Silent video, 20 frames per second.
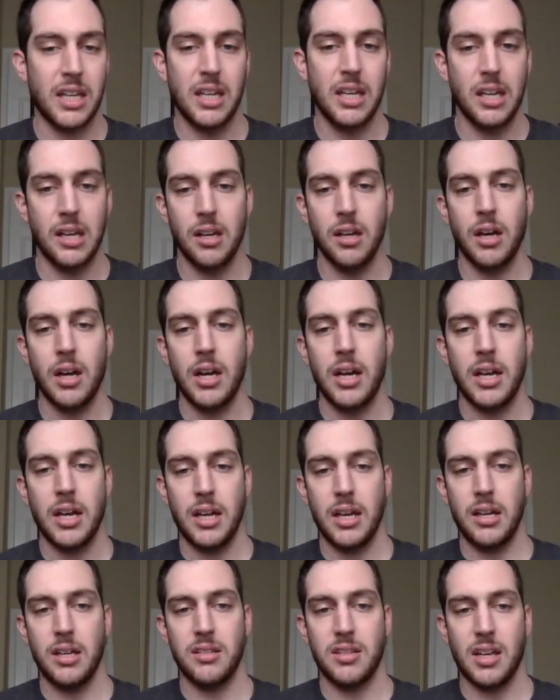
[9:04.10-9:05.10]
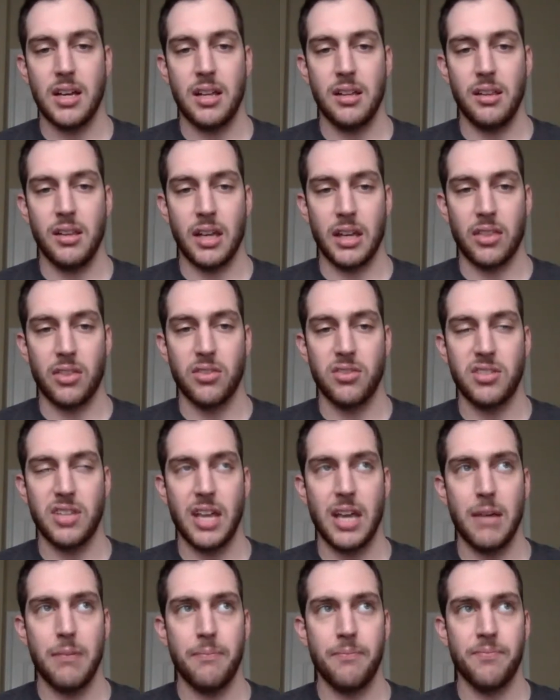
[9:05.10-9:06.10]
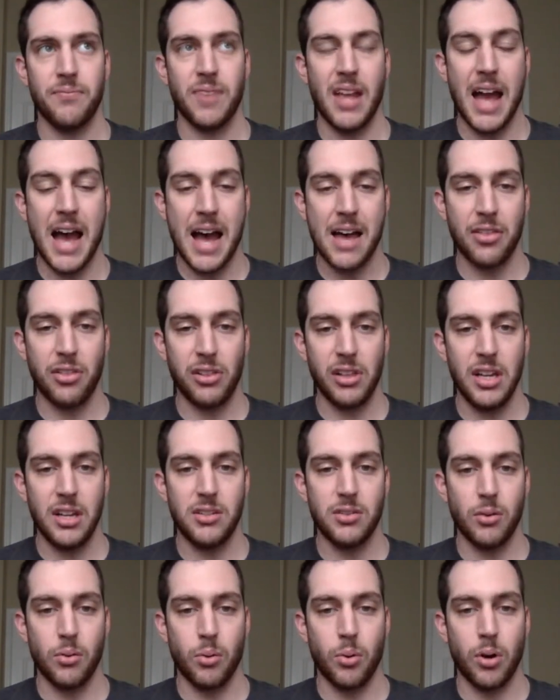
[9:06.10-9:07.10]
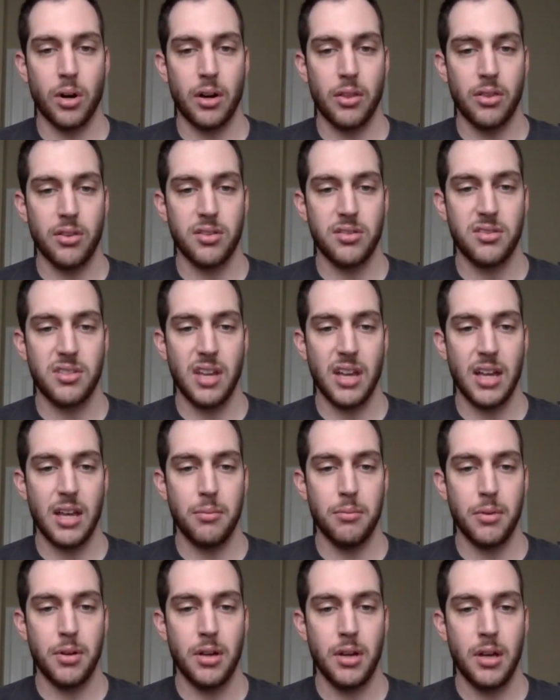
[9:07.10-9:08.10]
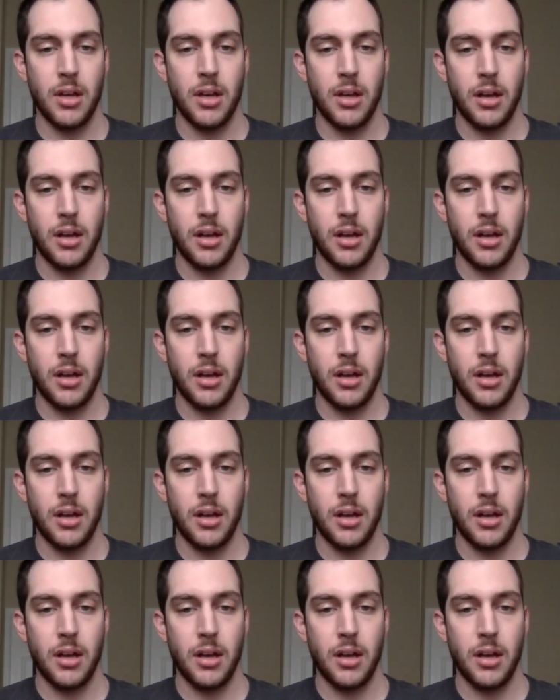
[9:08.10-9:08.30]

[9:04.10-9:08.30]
he is like the same athlete or the same